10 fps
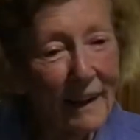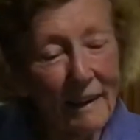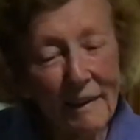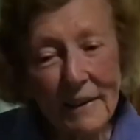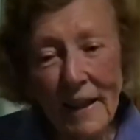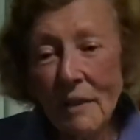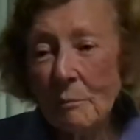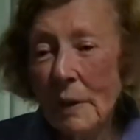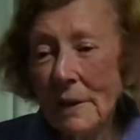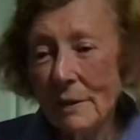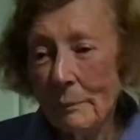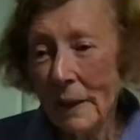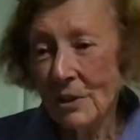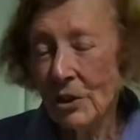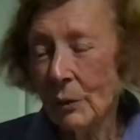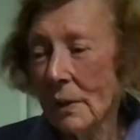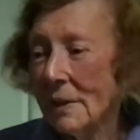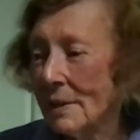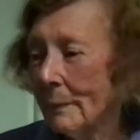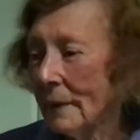I don't mean to bash your
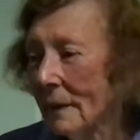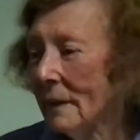ears, but